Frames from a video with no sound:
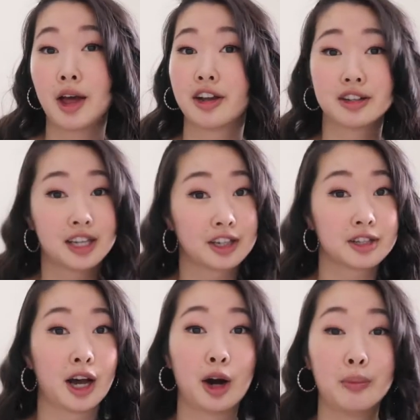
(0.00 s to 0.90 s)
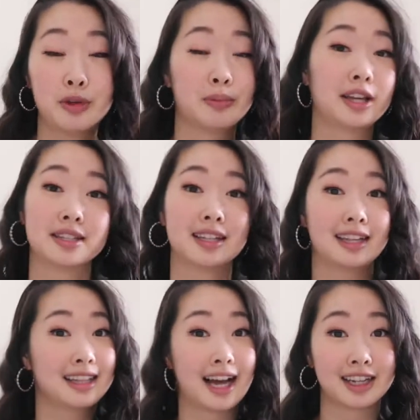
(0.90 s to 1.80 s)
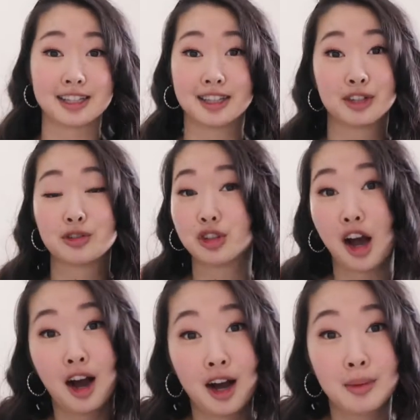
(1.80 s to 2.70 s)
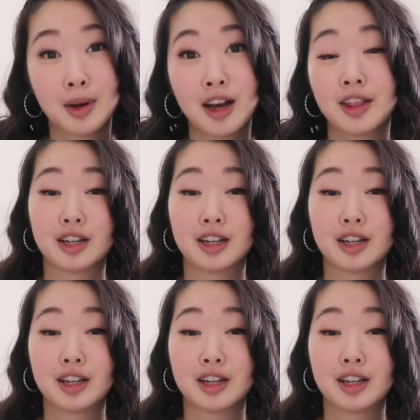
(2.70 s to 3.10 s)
They're there to help you. Basically, that is their job.